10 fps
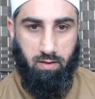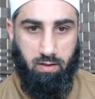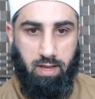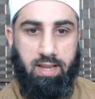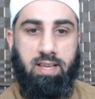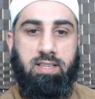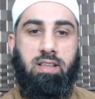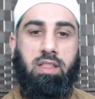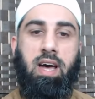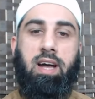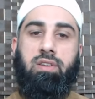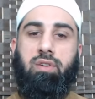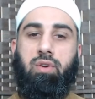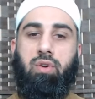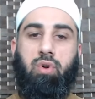it is that
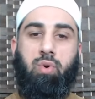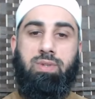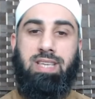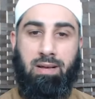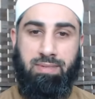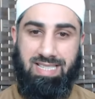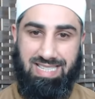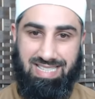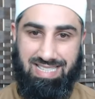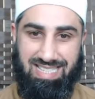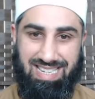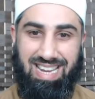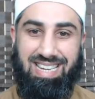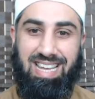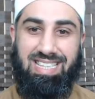whose absence
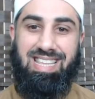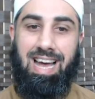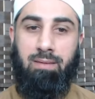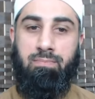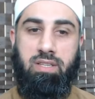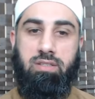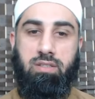dictates the absence